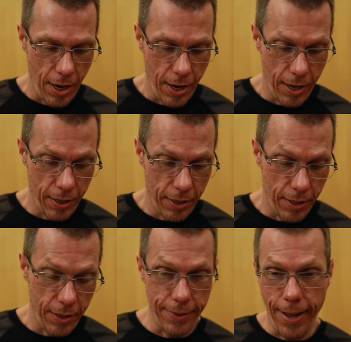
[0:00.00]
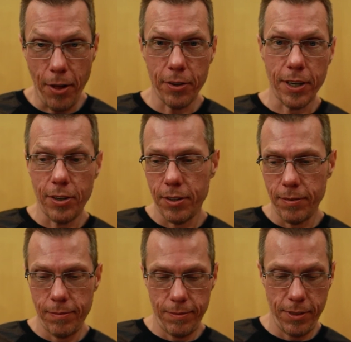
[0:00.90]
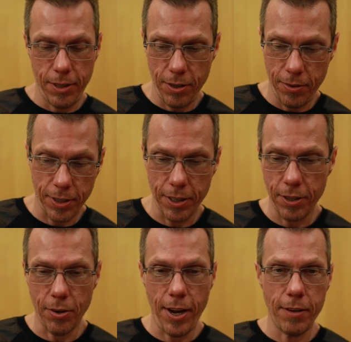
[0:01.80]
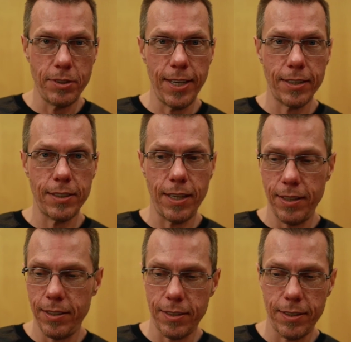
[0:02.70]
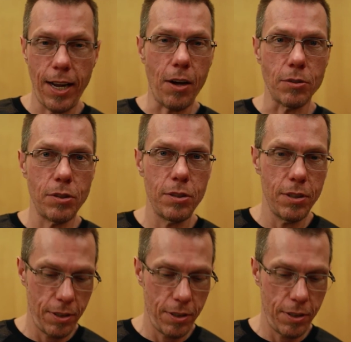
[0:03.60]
and now they're going to go have sex on the couch.